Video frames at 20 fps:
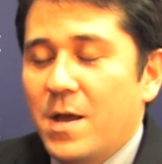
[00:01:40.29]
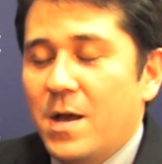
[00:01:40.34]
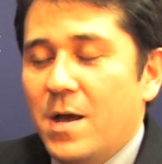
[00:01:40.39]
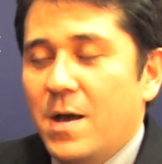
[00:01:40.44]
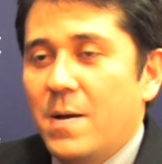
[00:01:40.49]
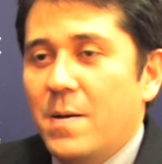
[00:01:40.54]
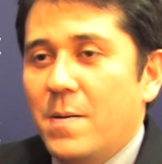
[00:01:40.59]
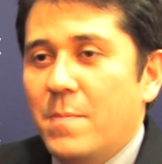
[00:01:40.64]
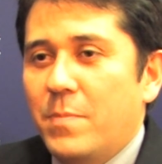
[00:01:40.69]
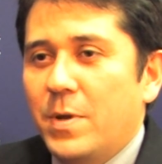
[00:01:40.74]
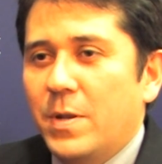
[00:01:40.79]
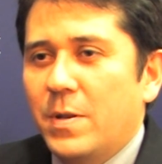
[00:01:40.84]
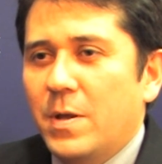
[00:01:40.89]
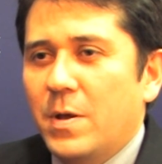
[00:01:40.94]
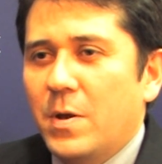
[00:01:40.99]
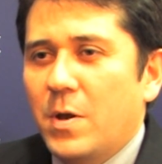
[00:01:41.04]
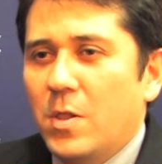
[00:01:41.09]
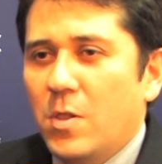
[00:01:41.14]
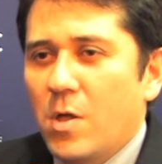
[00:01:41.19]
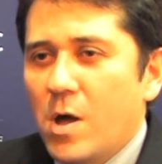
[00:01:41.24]

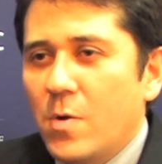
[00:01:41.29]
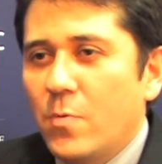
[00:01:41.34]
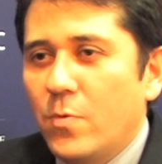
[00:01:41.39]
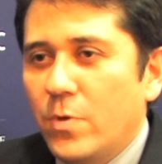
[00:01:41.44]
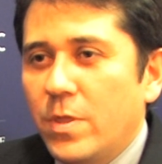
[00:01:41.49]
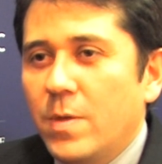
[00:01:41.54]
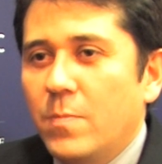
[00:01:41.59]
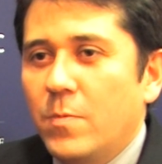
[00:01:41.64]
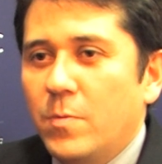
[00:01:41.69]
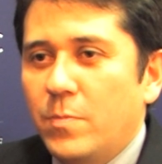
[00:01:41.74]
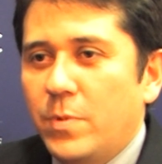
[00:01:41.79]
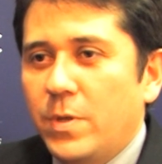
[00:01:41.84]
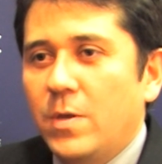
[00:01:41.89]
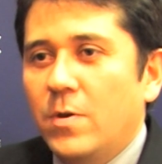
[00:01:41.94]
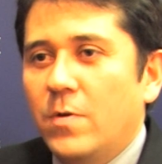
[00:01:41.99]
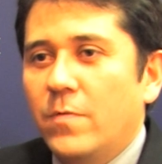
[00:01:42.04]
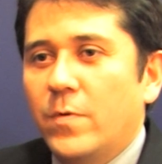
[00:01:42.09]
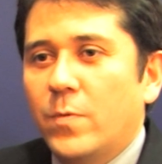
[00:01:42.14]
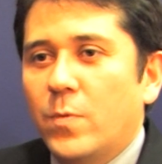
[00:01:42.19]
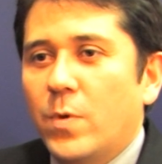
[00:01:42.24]
But along with them will
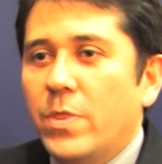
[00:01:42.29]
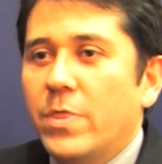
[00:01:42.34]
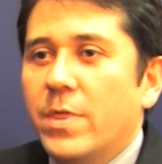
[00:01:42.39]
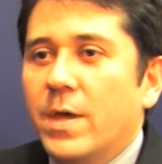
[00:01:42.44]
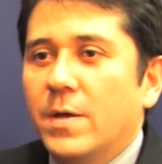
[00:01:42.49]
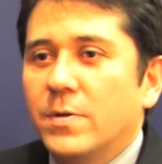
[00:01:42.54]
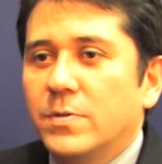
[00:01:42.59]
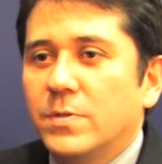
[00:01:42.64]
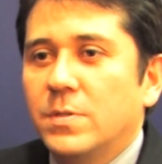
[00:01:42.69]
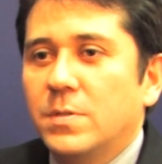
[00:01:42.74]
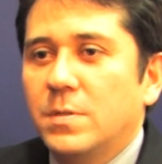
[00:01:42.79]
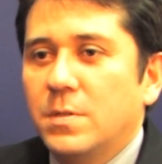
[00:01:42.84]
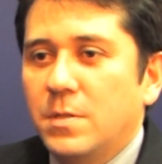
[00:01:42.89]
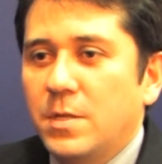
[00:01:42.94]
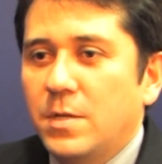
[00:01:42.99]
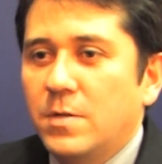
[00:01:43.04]
be over 1,000